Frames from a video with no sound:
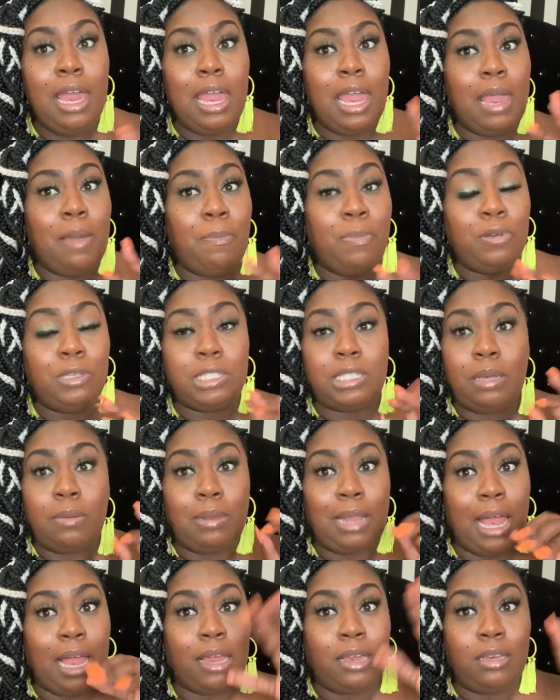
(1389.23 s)
It
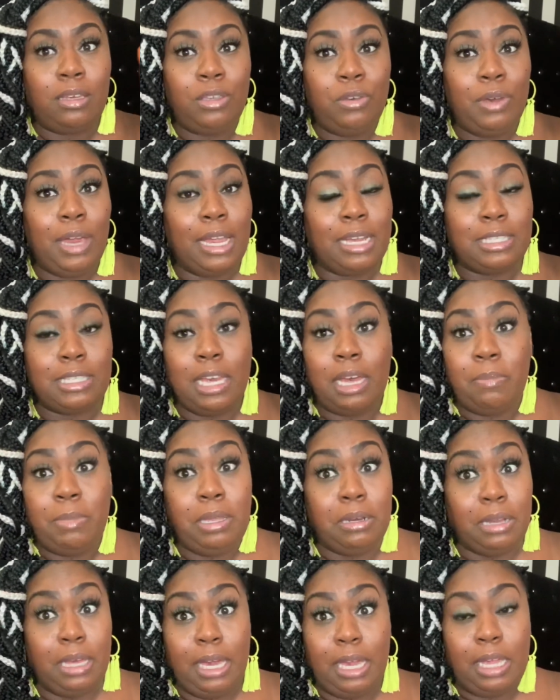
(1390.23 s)
boosted, like, you can't tell
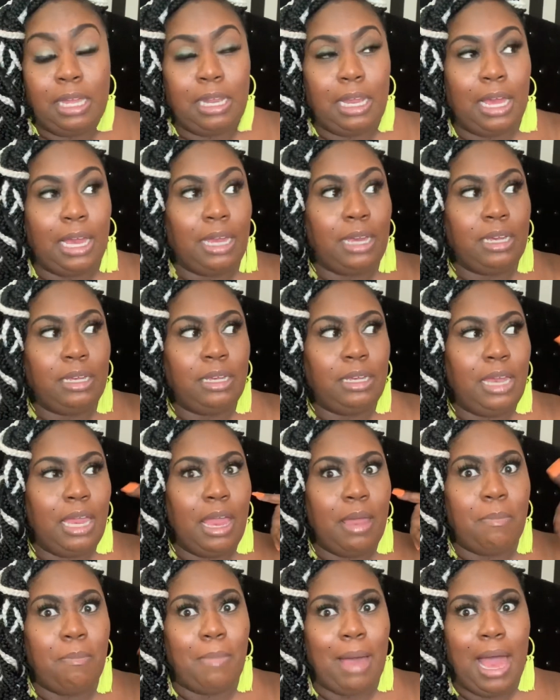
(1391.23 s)
me nothing. Like,
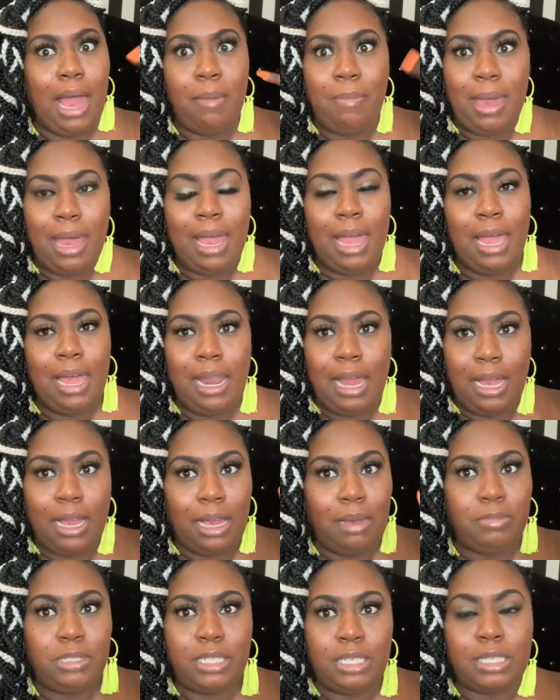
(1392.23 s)
in my mind, like,
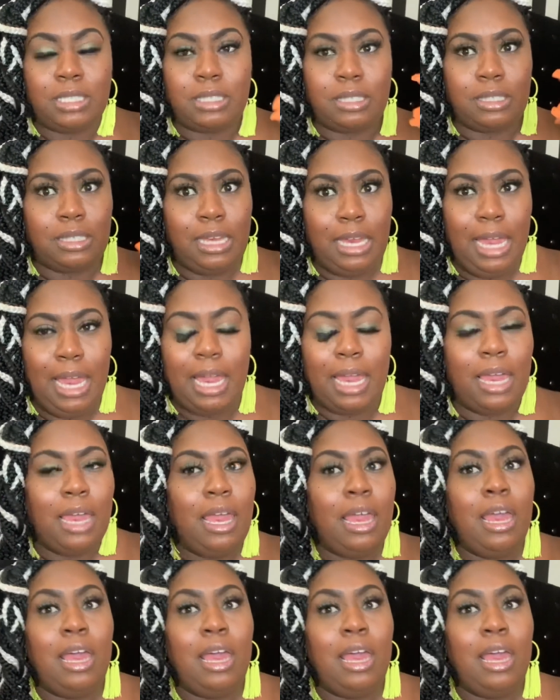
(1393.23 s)
I'm just it.